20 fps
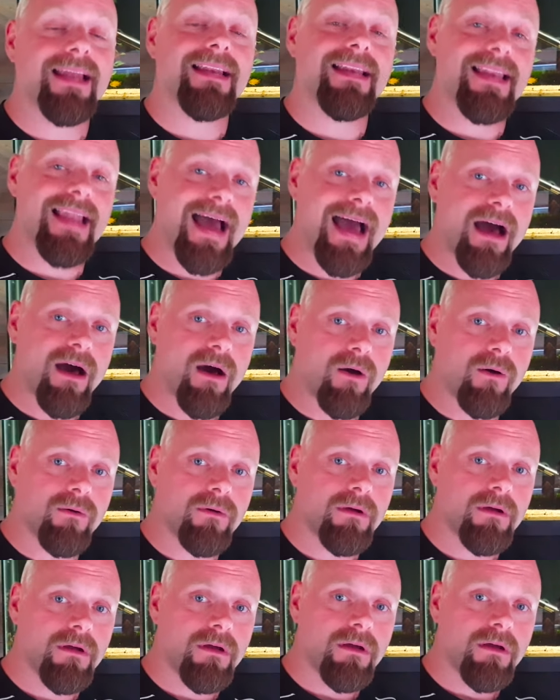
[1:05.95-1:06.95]
And
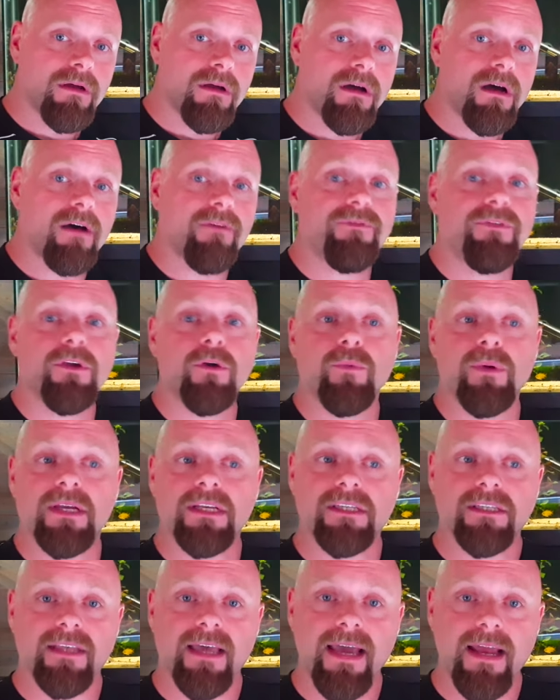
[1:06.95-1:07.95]
now, a few
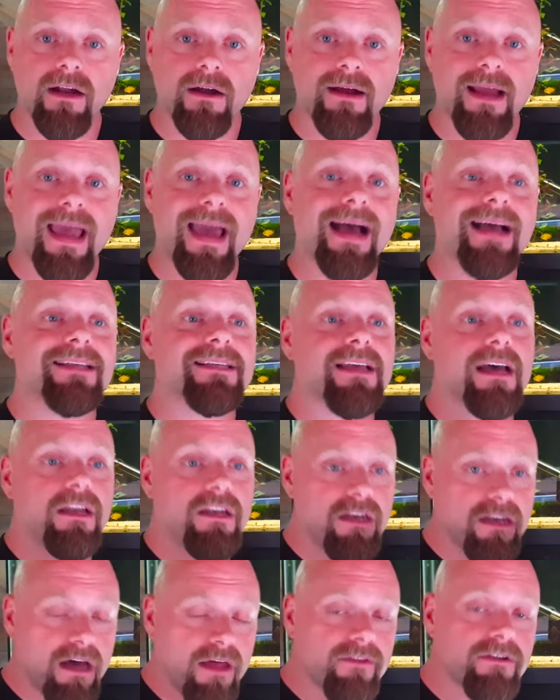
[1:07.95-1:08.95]
weeks later, as
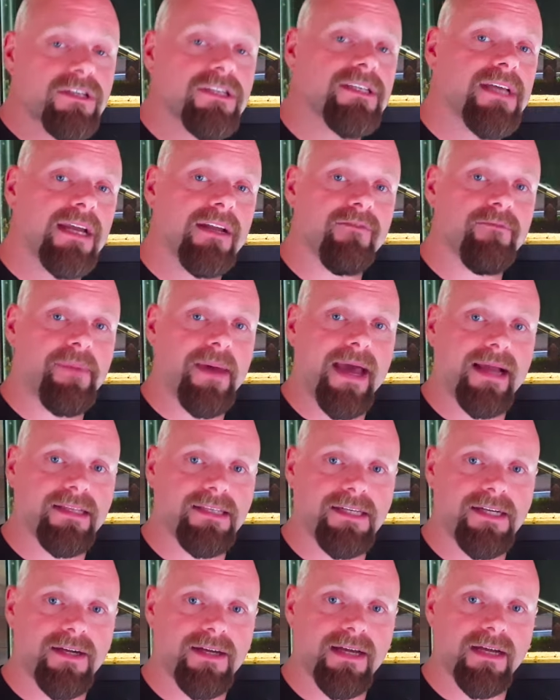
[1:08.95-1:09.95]
another set of
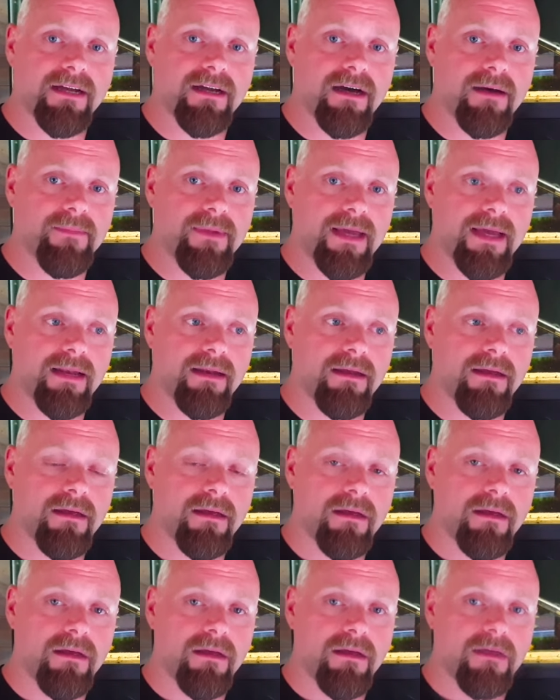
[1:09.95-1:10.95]
bacteria come in
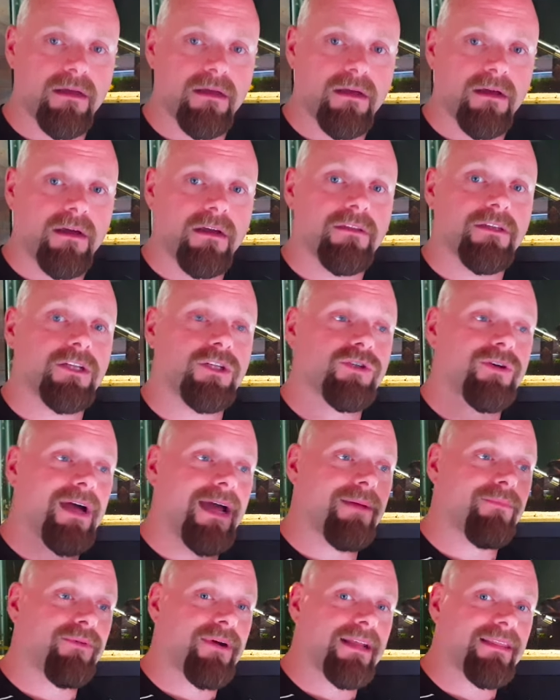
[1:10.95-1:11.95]
to
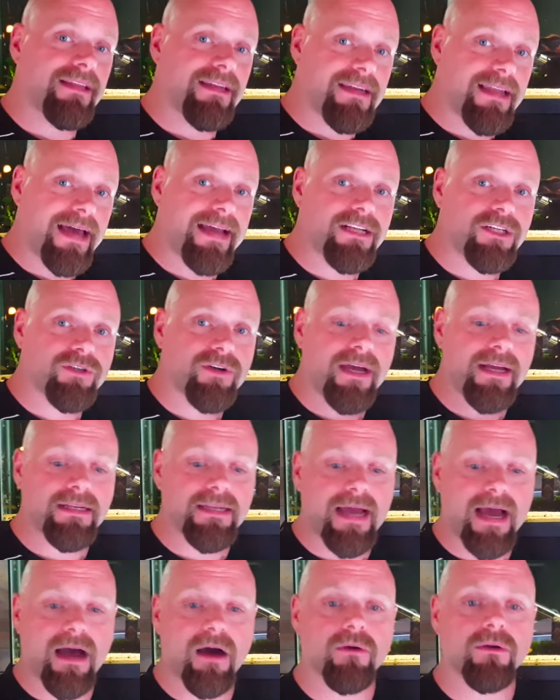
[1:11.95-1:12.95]
try and break the
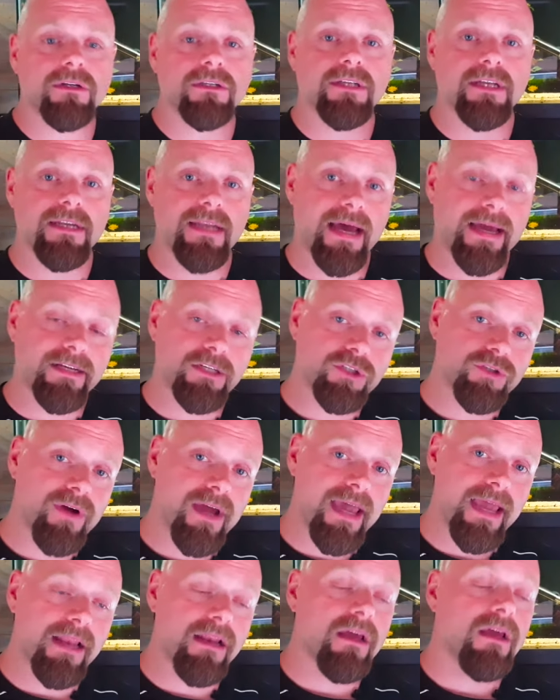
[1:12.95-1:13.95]
nitrite down to
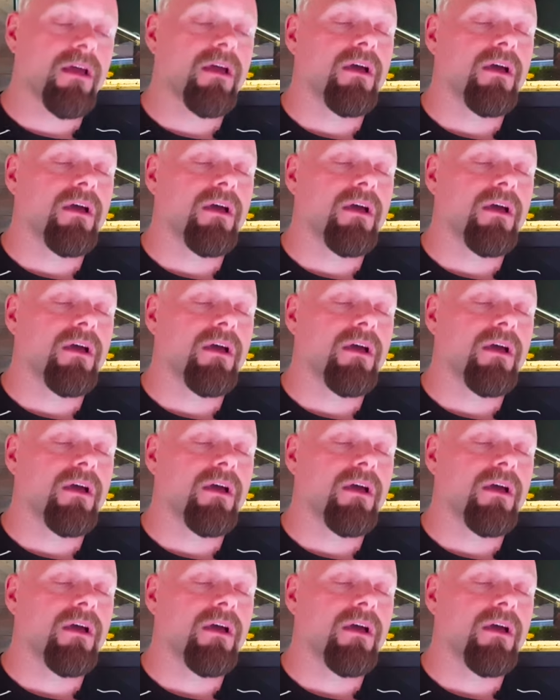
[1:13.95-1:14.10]
nitrate,